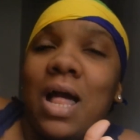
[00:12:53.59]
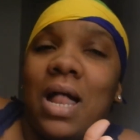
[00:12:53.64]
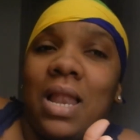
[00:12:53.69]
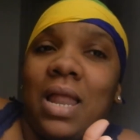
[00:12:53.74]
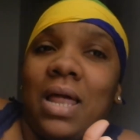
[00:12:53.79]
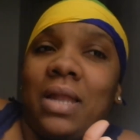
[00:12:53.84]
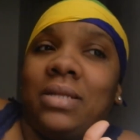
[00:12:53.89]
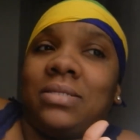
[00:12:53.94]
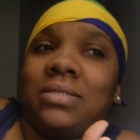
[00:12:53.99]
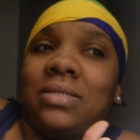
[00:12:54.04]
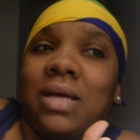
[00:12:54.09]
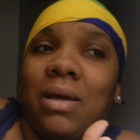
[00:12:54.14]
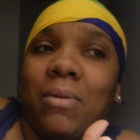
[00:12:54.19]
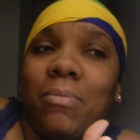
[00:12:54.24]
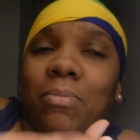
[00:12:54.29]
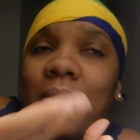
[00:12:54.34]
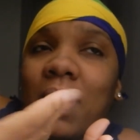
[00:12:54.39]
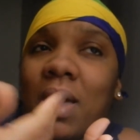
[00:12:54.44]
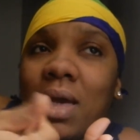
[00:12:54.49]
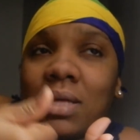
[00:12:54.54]
A lot of
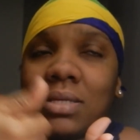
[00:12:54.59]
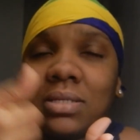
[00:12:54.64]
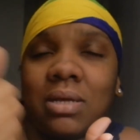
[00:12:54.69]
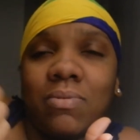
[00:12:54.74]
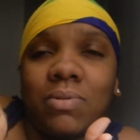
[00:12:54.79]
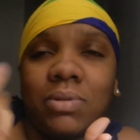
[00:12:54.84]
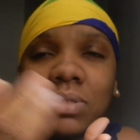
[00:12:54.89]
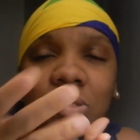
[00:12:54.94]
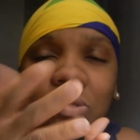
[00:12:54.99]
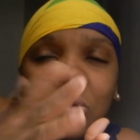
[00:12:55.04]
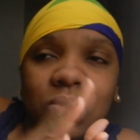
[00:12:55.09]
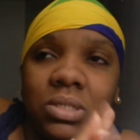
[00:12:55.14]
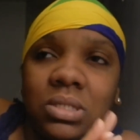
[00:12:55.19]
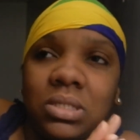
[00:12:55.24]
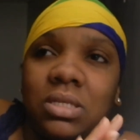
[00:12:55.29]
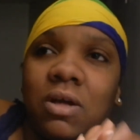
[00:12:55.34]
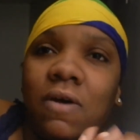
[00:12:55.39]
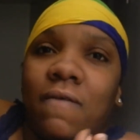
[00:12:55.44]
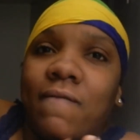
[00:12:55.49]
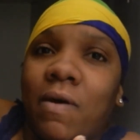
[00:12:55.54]
time passed. I was doing
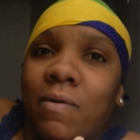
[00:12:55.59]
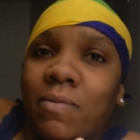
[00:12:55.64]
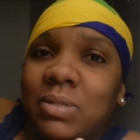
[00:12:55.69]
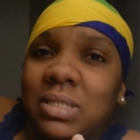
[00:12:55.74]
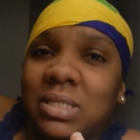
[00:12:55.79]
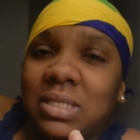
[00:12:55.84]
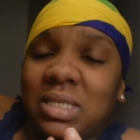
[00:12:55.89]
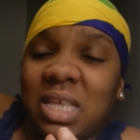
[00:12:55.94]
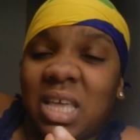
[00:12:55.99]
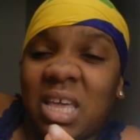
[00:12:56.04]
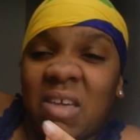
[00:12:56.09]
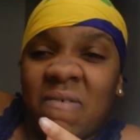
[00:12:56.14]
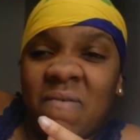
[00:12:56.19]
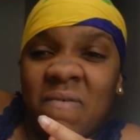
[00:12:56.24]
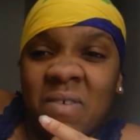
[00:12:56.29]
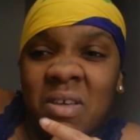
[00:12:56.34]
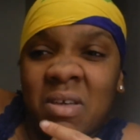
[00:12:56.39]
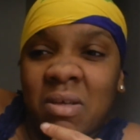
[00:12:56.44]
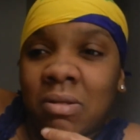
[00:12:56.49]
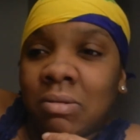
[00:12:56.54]
stuff. I was
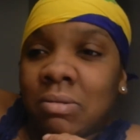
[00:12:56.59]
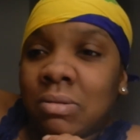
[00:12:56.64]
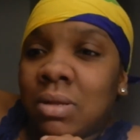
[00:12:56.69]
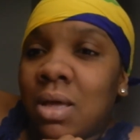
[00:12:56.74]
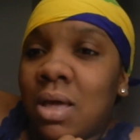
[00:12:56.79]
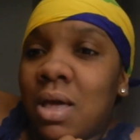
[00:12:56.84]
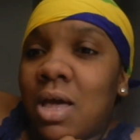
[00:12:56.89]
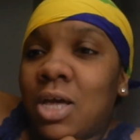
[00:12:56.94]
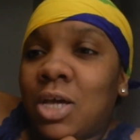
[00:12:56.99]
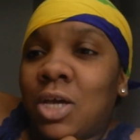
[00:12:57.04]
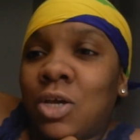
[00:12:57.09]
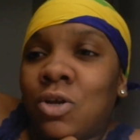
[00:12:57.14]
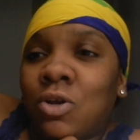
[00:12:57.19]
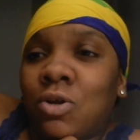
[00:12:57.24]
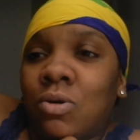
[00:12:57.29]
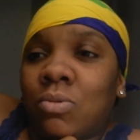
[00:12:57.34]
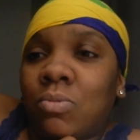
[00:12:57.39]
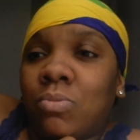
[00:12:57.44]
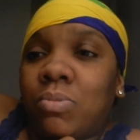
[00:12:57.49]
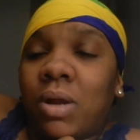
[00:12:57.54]
saving, you
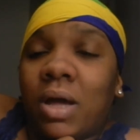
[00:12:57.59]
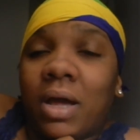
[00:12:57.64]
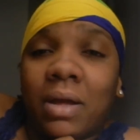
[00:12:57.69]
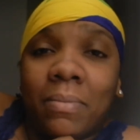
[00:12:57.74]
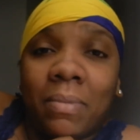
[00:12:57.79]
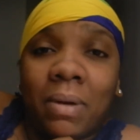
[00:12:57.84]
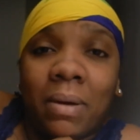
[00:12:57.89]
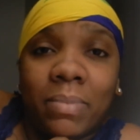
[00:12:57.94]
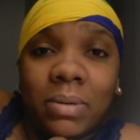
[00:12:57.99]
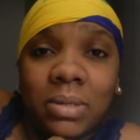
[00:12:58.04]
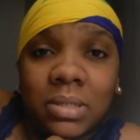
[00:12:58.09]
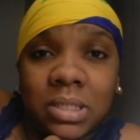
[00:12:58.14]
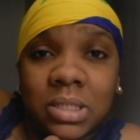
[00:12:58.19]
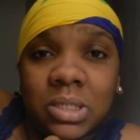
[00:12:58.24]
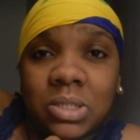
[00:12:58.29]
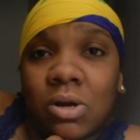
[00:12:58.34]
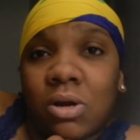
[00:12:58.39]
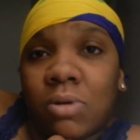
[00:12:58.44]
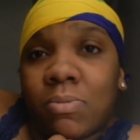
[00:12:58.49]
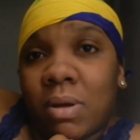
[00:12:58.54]
know, plotting my business,
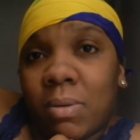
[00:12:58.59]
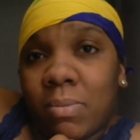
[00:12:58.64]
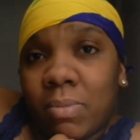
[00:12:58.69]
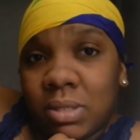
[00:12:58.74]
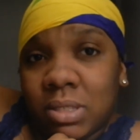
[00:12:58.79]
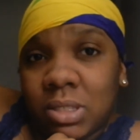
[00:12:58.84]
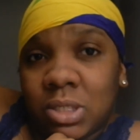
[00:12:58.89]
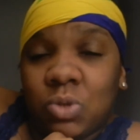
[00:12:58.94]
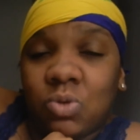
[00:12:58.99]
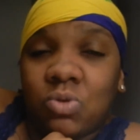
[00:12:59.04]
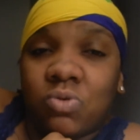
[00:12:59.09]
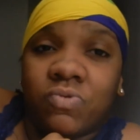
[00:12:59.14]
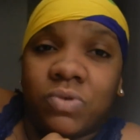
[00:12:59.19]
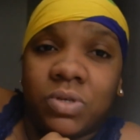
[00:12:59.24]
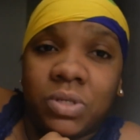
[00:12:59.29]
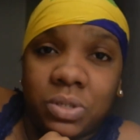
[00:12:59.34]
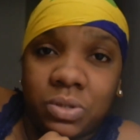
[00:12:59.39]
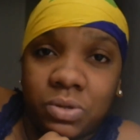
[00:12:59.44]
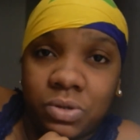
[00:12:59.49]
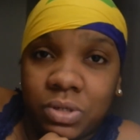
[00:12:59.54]
starting my business, doing
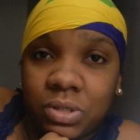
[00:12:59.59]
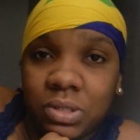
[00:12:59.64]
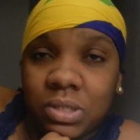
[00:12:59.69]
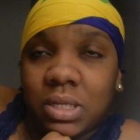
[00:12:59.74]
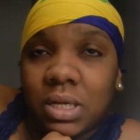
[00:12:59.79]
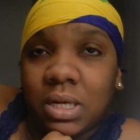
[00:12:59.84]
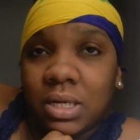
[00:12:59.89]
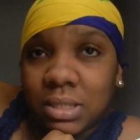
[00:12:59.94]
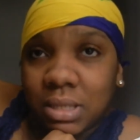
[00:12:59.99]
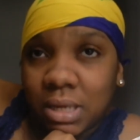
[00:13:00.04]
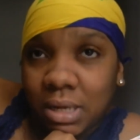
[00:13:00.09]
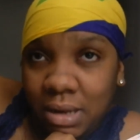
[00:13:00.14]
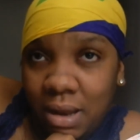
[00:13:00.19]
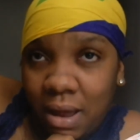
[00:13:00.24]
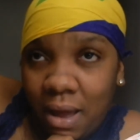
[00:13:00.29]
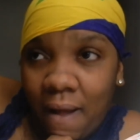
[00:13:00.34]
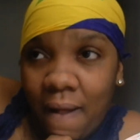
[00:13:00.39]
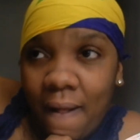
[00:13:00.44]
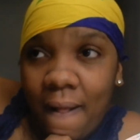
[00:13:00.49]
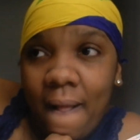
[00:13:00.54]
research and things like
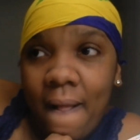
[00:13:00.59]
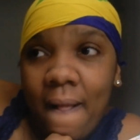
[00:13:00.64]
that.